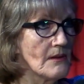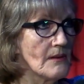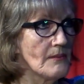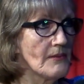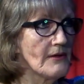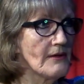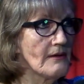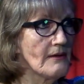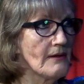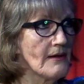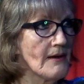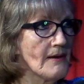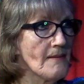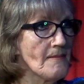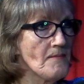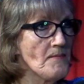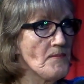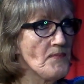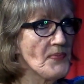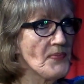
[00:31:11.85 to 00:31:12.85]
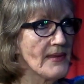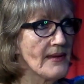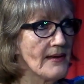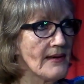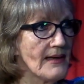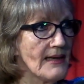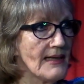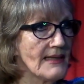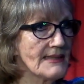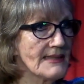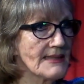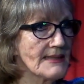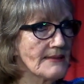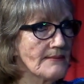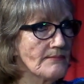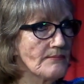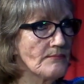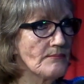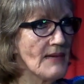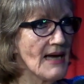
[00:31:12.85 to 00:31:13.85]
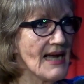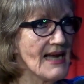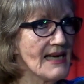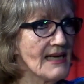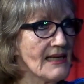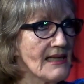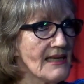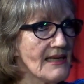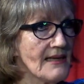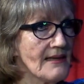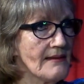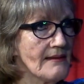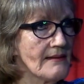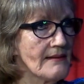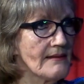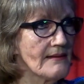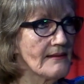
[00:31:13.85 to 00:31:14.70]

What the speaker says: But it's mainly,